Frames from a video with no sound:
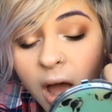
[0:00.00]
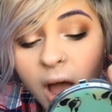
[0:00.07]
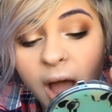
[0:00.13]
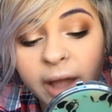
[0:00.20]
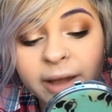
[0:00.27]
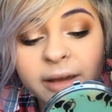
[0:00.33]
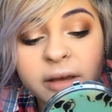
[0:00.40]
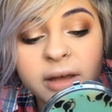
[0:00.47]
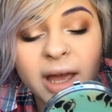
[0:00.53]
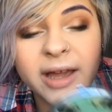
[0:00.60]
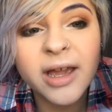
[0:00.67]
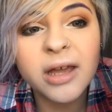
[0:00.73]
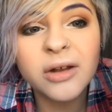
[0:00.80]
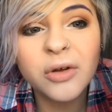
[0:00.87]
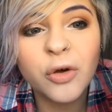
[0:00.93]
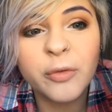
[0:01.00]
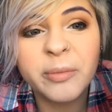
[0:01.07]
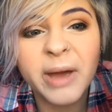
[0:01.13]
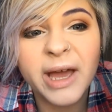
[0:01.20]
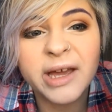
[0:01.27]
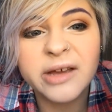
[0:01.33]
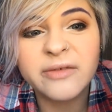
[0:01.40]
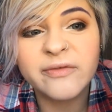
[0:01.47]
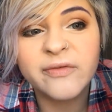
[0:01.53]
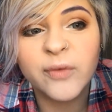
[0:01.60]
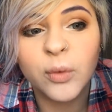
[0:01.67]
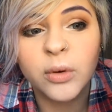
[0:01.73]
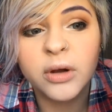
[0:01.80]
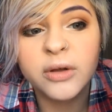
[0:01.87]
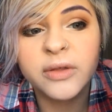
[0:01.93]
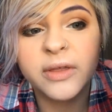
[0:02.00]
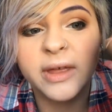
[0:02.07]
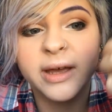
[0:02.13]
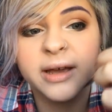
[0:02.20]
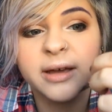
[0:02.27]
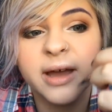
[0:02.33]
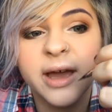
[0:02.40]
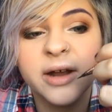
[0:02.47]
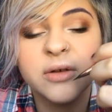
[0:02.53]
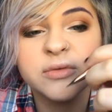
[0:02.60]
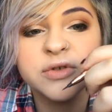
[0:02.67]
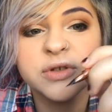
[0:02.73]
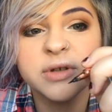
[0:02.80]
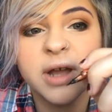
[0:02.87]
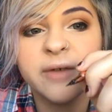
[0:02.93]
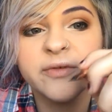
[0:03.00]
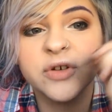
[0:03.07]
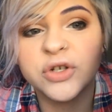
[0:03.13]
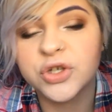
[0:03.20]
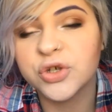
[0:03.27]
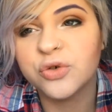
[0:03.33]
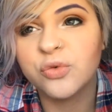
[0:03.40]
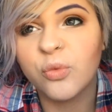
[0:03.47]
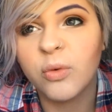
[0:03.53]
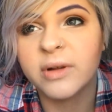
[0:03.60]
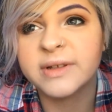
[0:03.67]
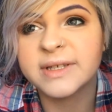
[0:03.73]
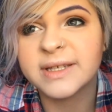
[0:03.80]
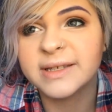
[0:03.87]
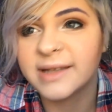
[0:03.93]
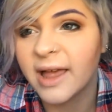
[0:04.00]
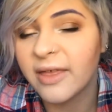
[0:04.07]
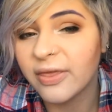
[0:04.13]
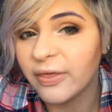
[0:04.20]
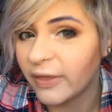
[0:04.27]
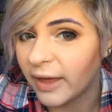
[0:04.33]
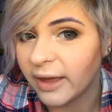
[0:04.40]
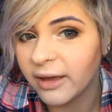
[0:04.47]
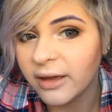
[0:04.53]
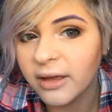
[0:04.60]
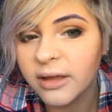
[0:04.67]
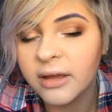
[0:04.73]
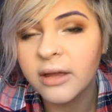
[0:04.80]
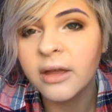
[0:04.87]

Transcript: I kind of go back and forth, like I don't ever do one set thing.